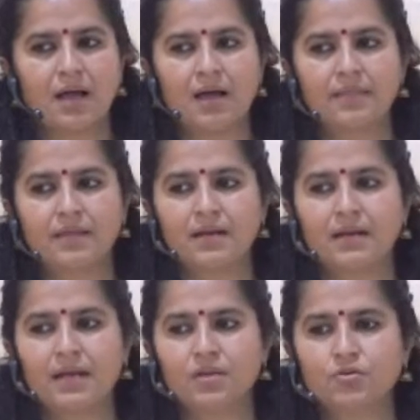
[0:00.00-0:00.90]
And then I'd
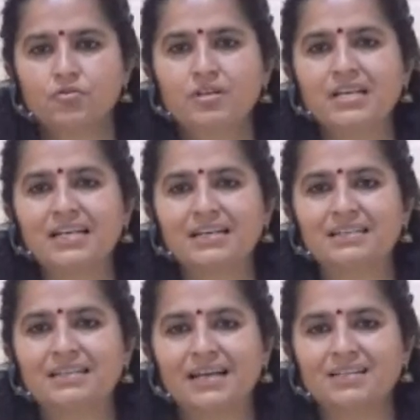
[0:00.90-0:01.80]
like you to
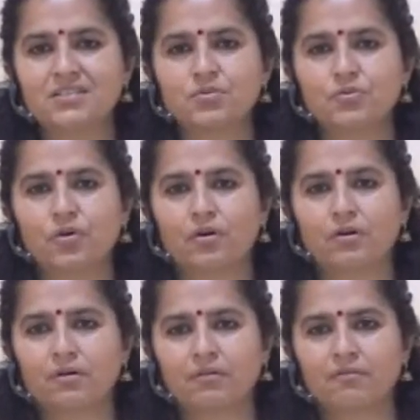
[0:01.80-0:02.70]
reconnect to
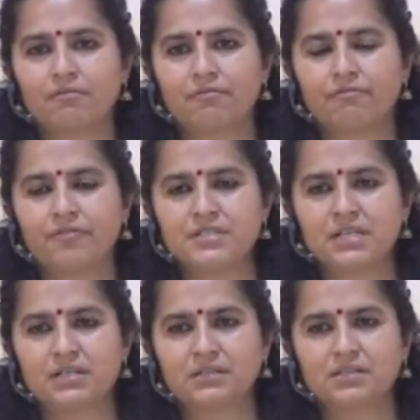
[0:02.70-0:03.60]
your
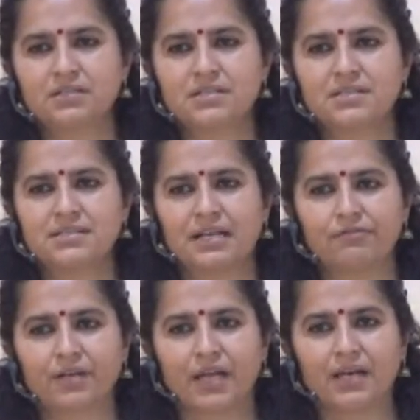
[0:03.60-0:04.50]
physical
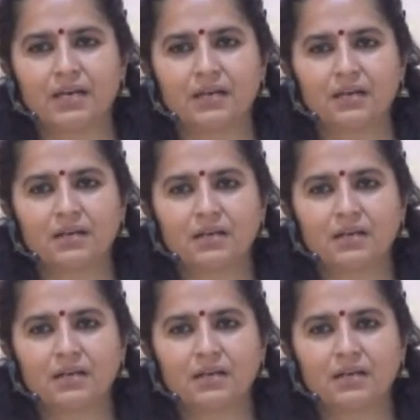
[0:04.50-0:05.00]
self again.